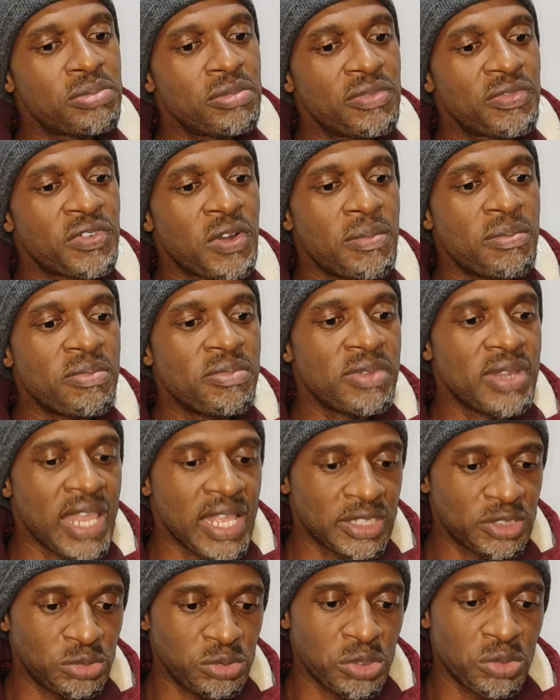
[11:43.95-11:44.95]
from
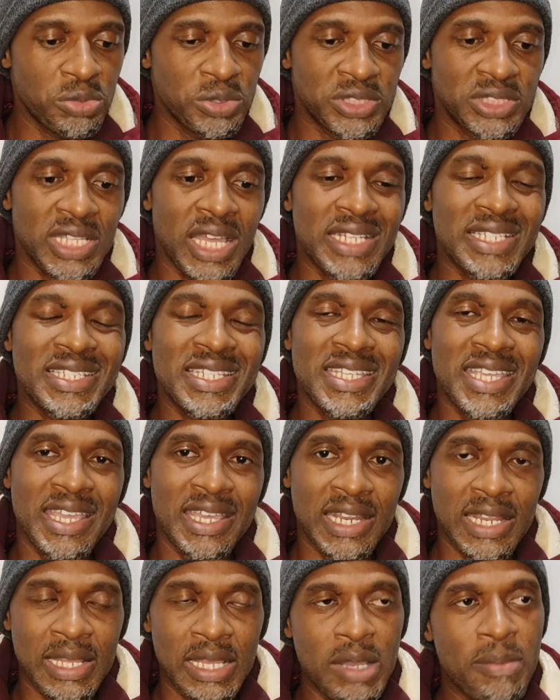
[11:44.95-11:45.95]
next week we start
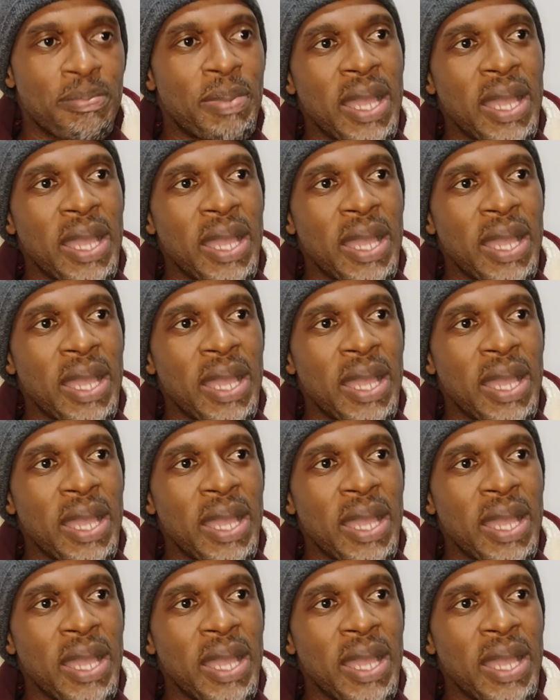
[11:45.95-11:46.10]
hearing.